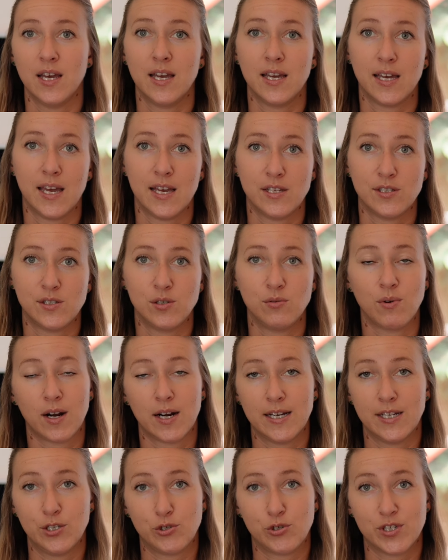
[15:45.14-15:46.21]
in case you
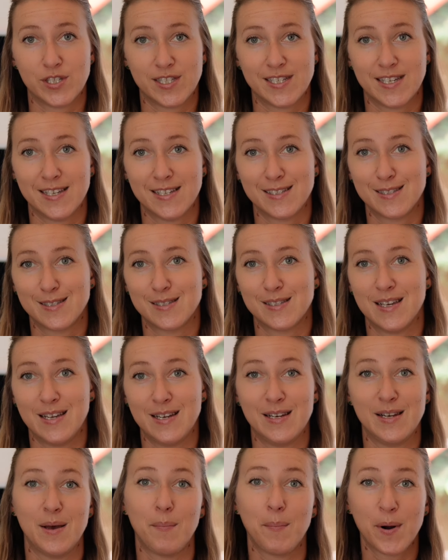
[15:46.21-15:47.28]
are interested
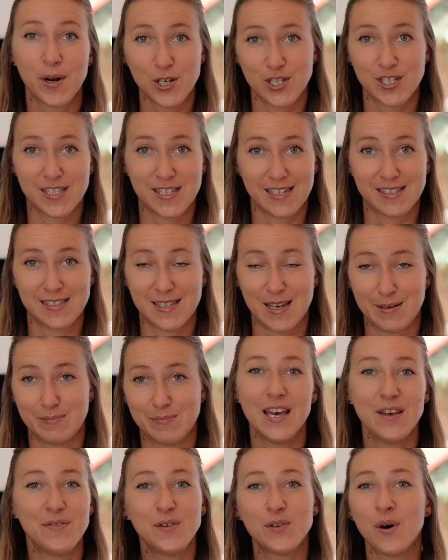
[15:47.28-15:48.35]
in purchasing some.
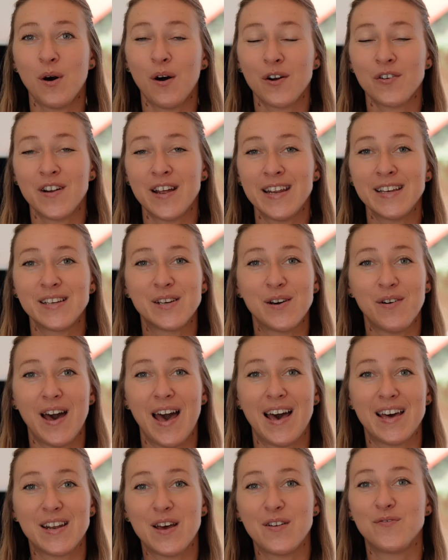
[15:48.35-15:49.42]
If you don't already, go
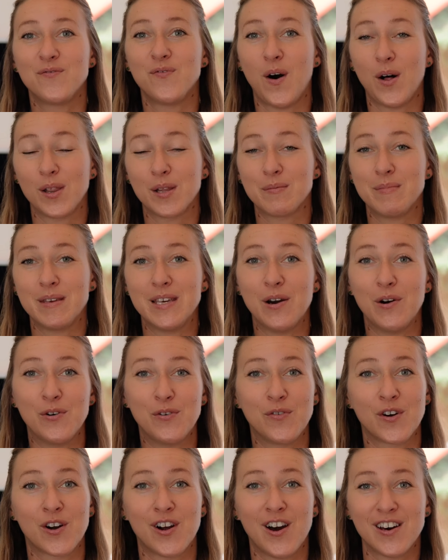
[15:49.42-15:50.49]
ahead and follow me
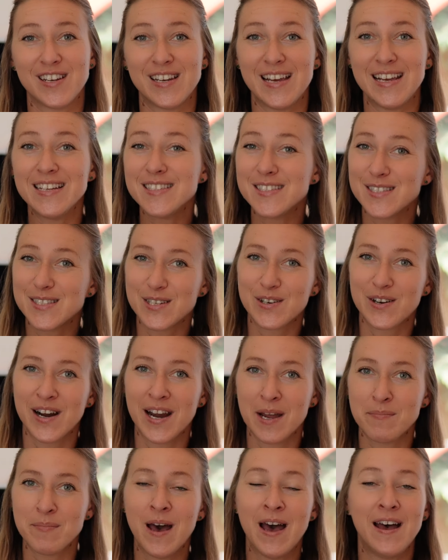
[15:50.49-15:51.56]
over on
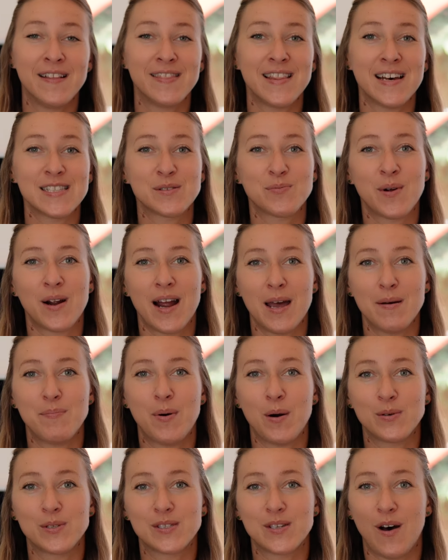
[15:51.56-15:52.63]
Instagram. That's where I
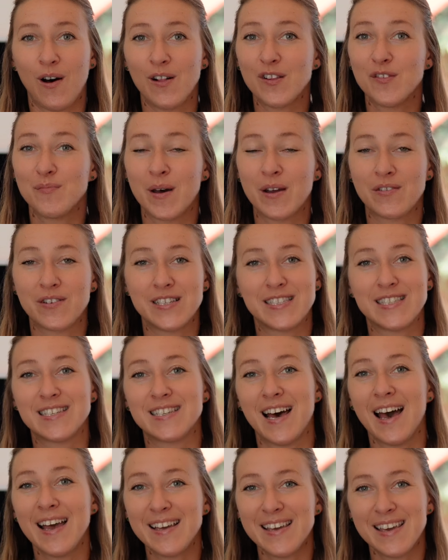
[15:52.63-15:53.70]
post all of my recent
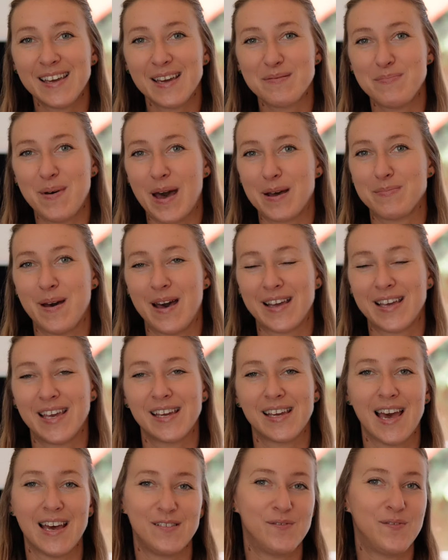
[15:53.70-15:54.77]
hiking and
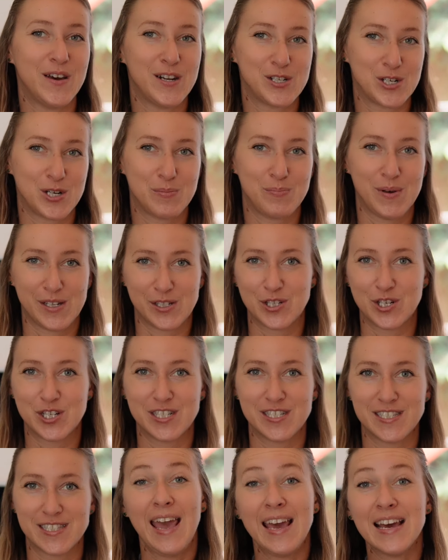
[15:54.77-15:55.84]
backpacking adventure
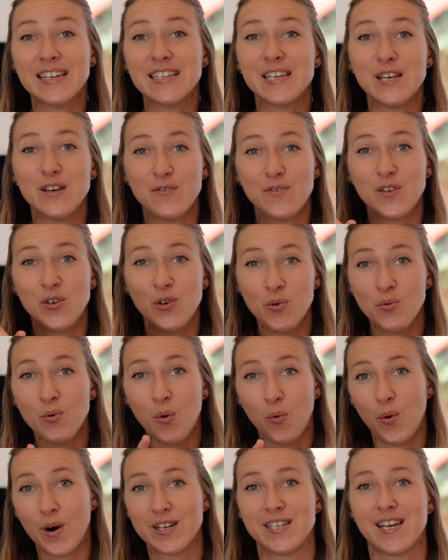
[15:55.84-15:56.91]
pictures. And if you
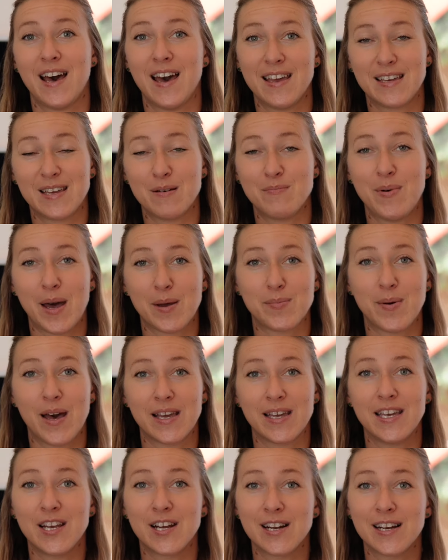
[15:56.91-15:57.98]
want to hike and backpack
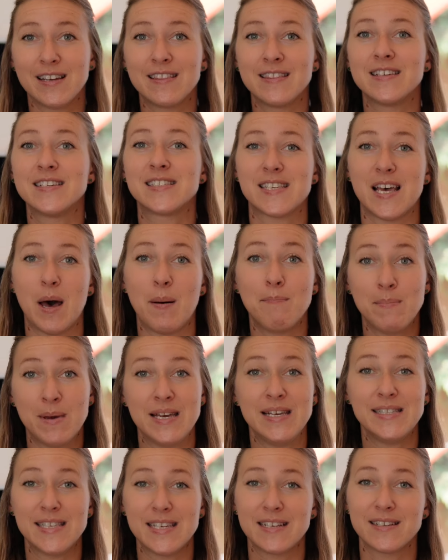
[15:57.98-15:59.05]
here in this
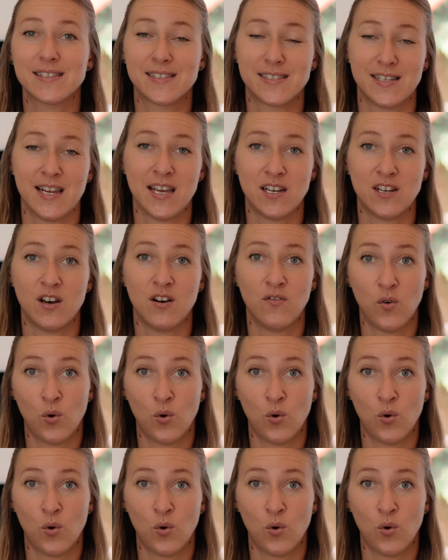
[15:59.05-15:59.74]
amazing state of